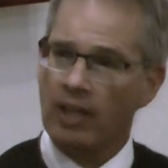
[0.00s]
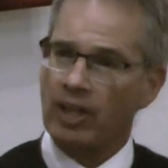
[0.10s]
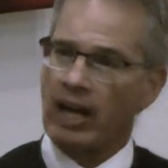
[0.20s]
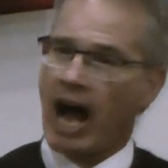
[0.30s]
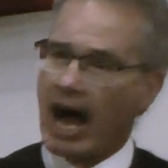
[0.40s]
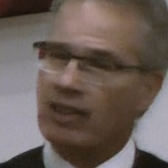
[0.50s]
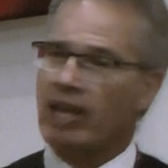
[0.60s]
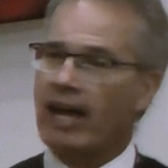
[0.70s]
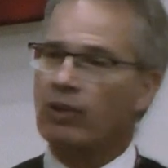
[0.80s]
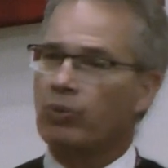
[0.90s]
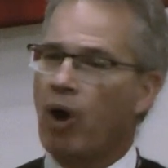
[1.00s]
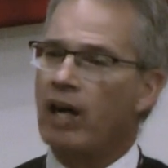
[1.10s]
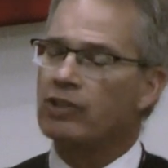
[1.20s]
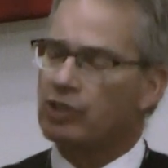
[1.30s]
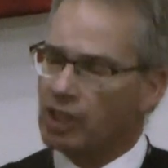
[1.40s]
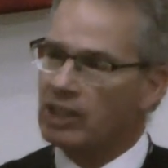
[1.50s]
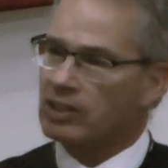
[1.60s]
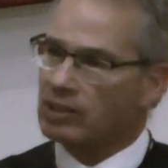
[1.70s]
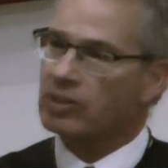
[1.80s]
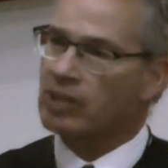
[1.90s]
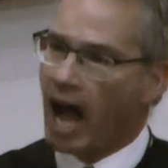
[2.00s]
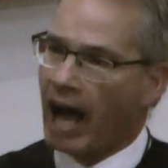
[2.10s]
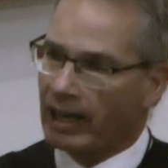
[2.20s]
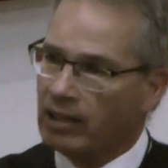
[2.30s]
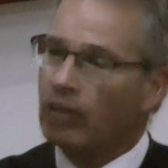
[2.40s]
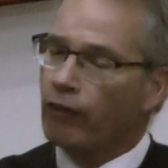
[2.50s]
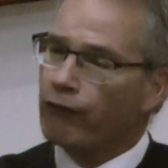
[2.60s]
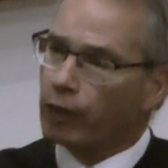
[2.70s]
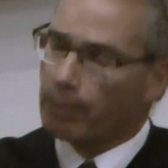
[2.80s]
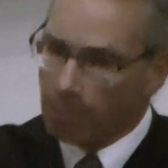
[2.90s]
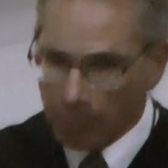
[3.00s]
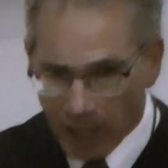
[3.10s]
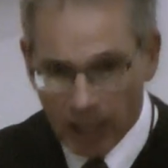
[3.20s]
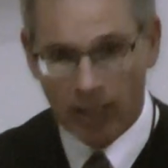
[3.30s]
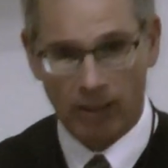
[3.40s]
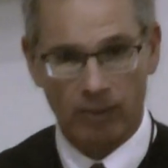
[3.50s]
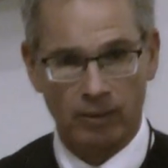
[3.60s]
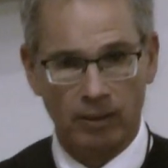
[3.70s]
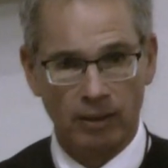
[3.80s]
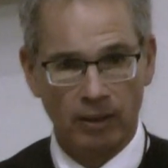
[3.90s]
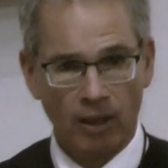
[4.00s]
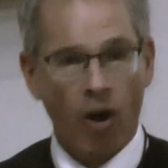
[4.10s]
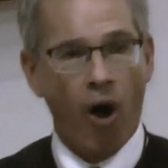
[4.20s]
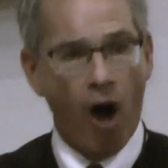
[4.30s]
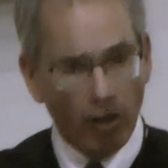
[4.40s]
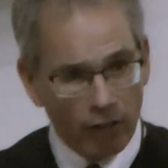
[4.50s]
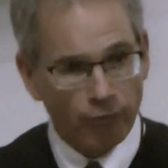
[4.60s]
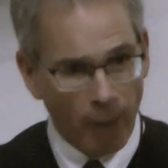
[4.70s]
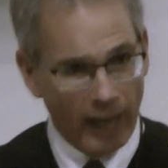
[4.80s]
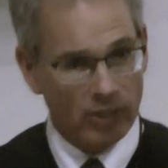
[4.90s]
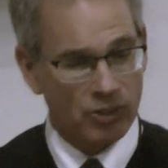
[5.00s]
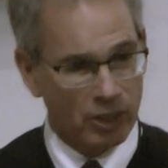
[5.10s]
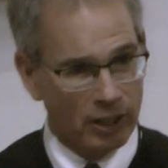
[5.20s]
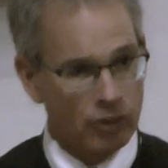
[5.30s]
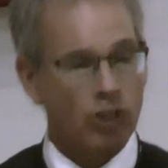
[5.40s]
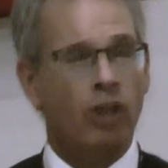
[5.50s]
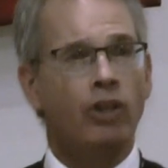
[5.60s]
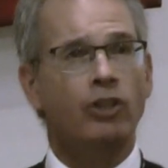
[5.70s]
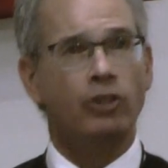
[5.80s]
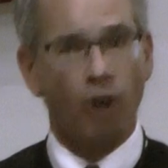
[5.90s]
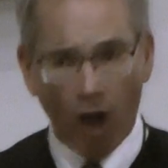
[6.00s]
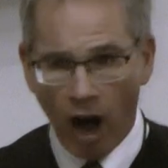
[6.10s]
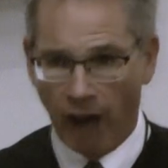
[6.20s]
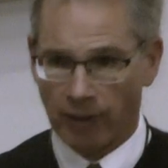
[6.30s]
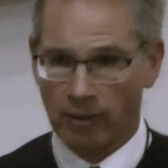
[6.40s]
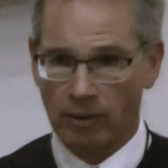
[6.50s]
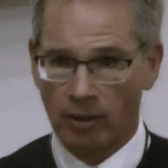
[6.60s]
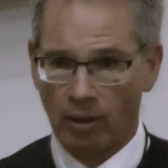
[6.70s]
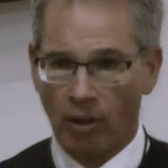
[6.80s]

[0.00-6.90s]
That on that cross, Jesus died for me. All of my sins gone.